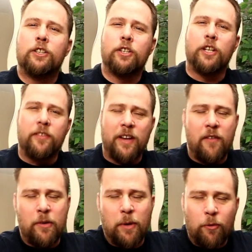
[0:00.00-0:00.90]
Good evening,
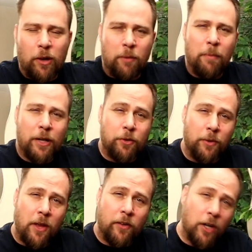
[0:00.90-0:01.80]
everybody. Welcome back
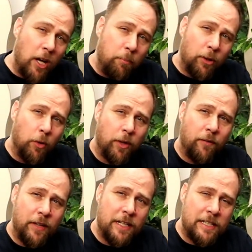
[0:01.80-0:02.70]
to another upload
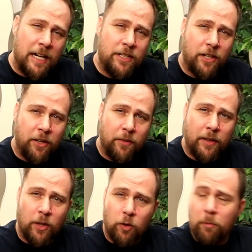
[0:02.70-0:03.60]
of It's a Dyer
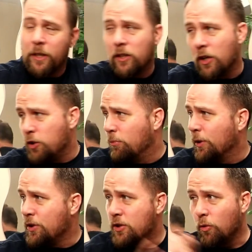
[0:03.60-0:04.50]
Thing. Oh my God, you
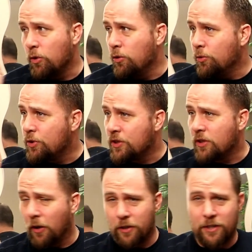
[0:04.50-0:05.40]
birds, don't you
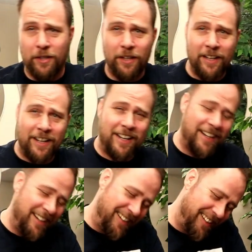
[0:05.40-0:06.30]
start.
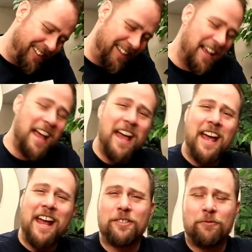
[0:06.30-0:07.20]

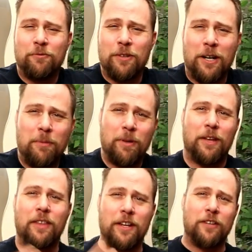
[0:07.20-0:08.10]
It's Rob.
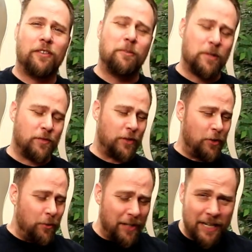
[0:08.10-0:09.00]
Thank you very much for
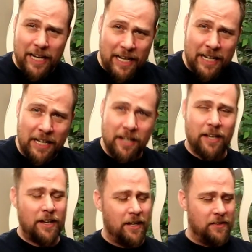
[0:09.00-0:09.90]
tuning in
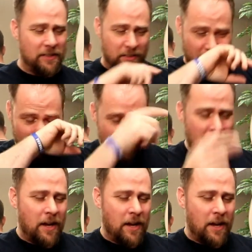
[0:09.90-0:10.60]
this evening.